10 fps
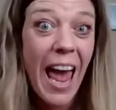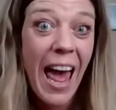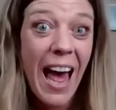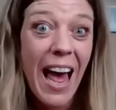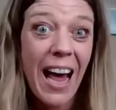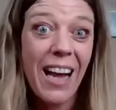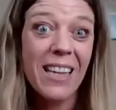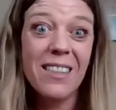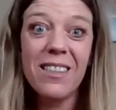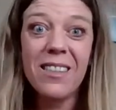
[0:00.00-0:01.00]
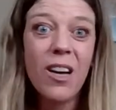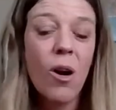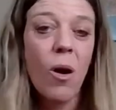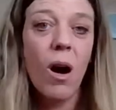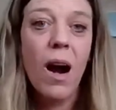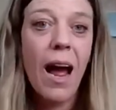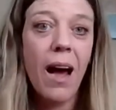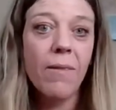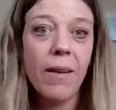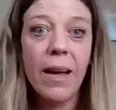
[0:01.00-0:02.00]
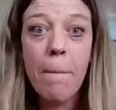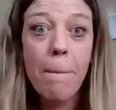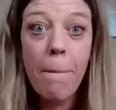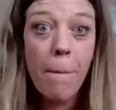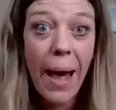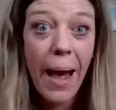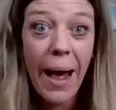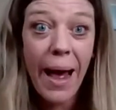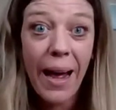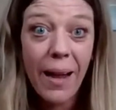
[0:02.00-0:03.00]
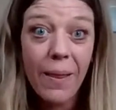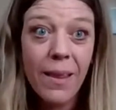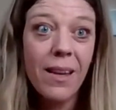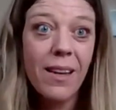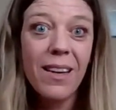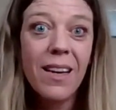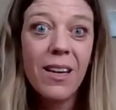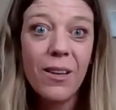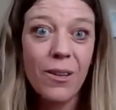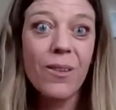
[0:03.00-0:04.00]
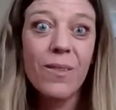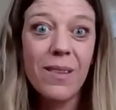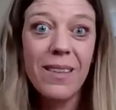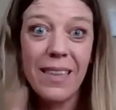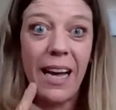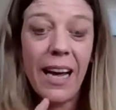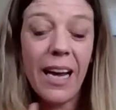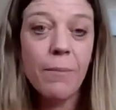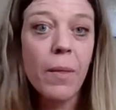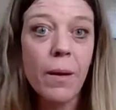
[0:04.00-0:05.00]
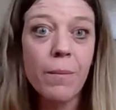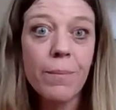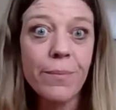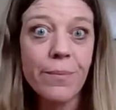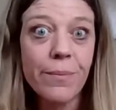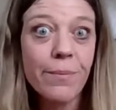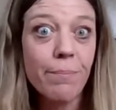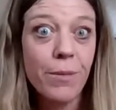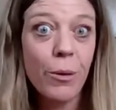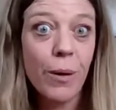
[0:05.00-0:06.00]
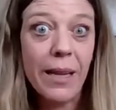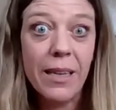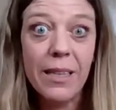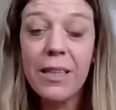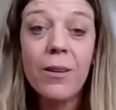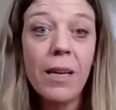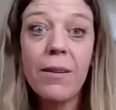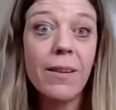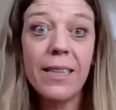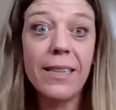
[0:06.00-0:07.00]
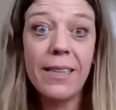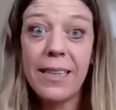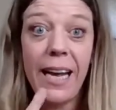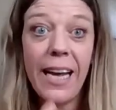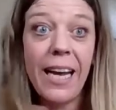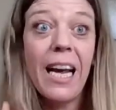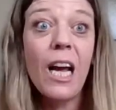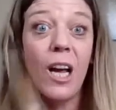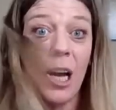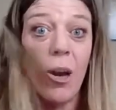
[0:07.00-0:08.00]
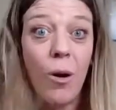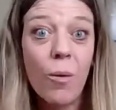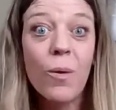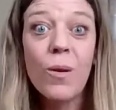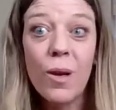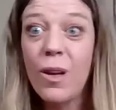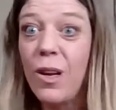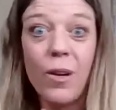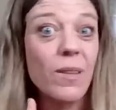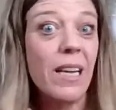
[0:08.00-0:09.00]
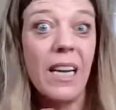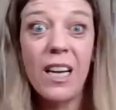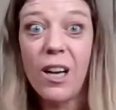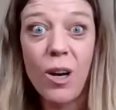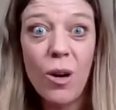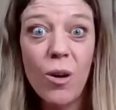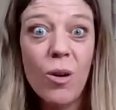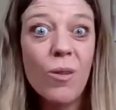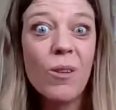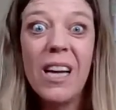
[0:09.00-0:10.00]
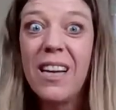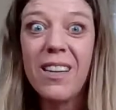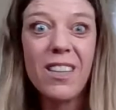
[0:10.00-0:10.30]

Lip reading: your hands or have a bath. You say toilet. You don't even say go. You don't say go.